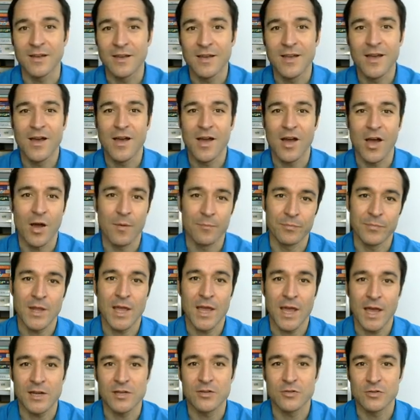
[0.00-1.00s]
um,
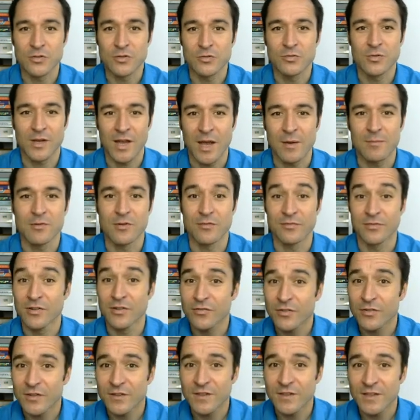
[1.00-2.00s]
had to do a couple of
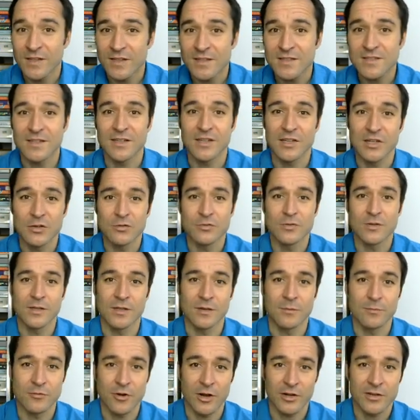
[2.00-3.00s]
different things, including a
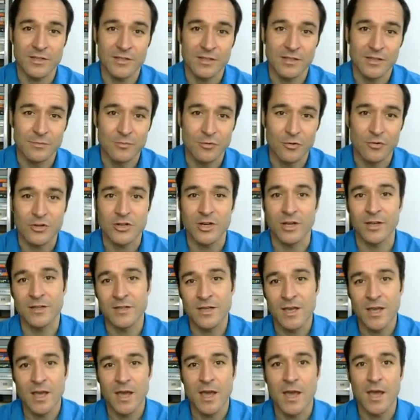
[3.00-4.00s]
practical project
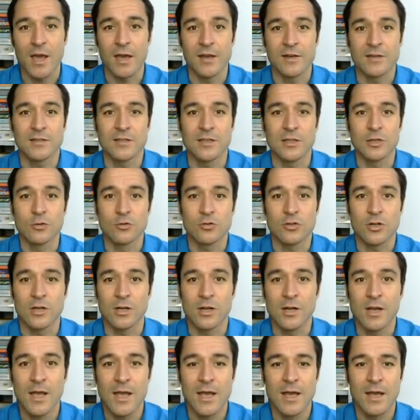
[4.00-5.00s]
and the usual
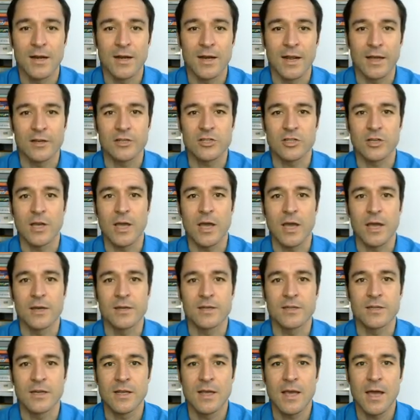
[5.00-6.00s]
lecture and
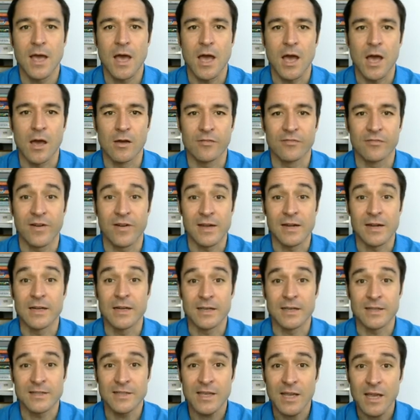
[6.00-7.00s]
uh, final
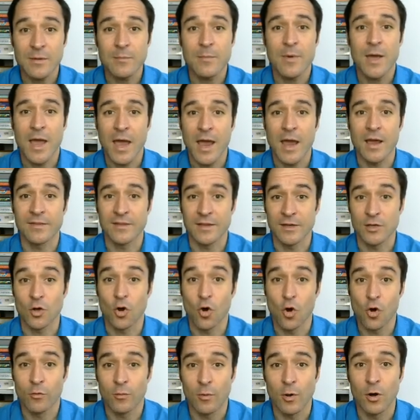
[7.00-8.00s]
exam and that
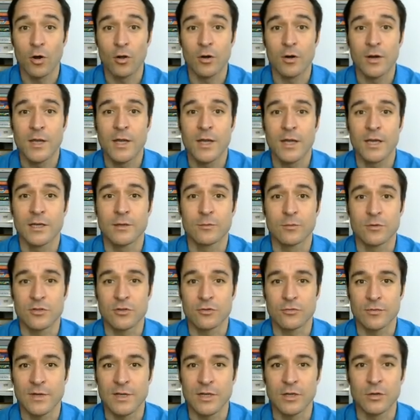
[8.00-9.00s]
overall it was a
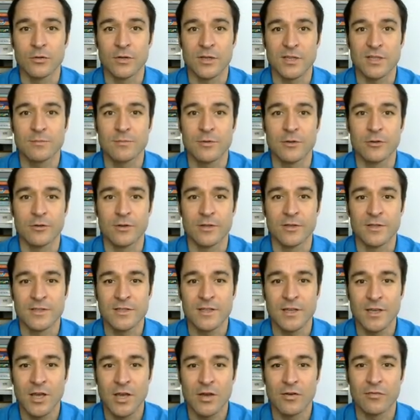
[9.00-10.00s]
really good experience
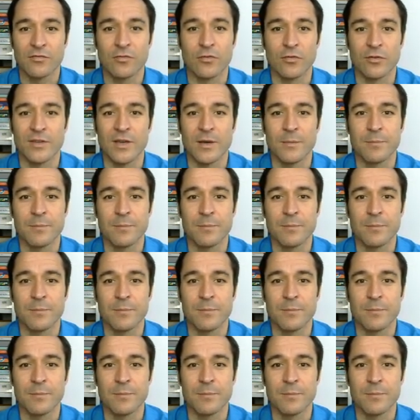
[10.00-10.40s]
for them.